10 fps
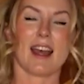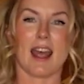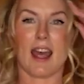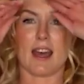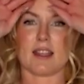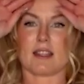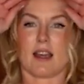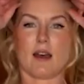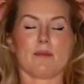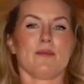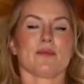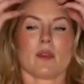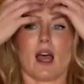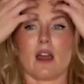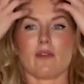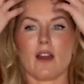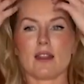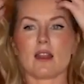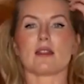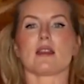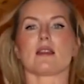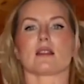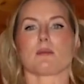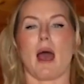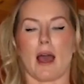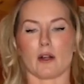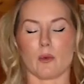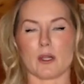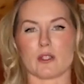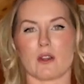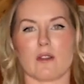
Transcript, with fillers: And um, I find that these pattern ones are